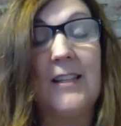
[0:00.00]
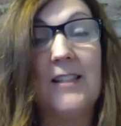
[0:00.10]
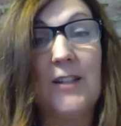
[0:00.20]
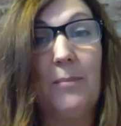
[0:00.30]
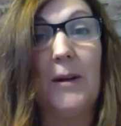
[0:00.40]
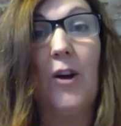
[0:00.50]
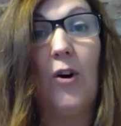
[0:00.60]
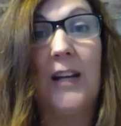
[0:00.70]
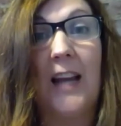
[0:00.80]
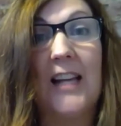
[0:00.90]
So
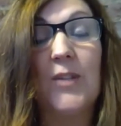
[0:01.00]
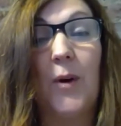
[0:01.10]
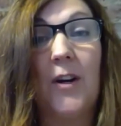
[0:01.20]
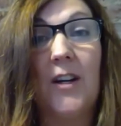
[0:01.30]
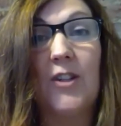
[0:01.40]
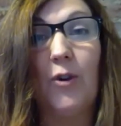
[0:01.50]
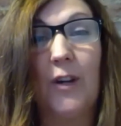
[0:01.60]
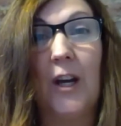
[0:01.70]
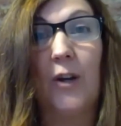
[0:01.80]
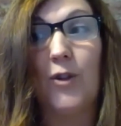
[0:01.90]

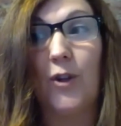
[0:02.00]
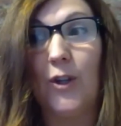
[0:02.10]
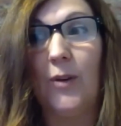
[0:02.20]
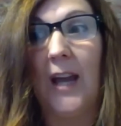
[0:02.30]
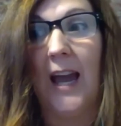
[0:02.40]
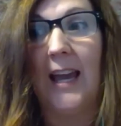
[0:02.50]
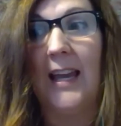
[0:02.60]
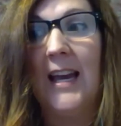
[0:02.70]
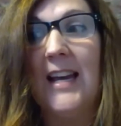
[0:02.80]
belongnetwork.co.uk.